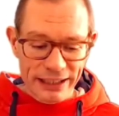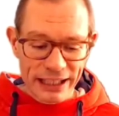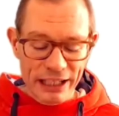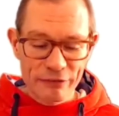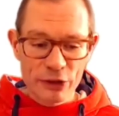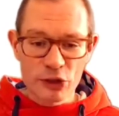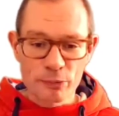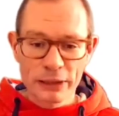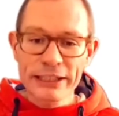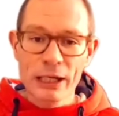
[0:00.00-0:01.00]
if you
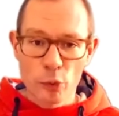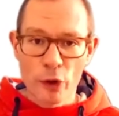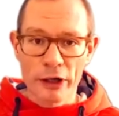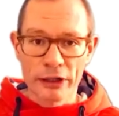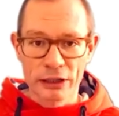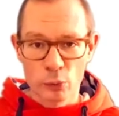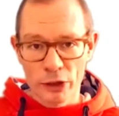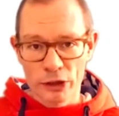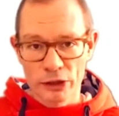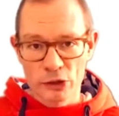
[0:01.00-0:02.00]
split up work and
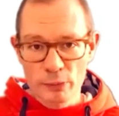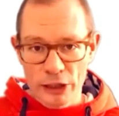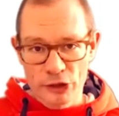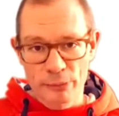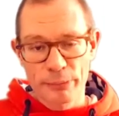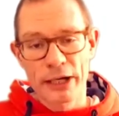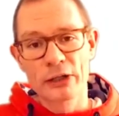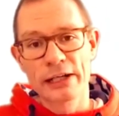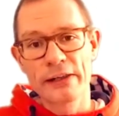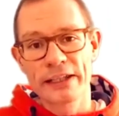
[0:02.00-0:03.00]
work too much in parallel,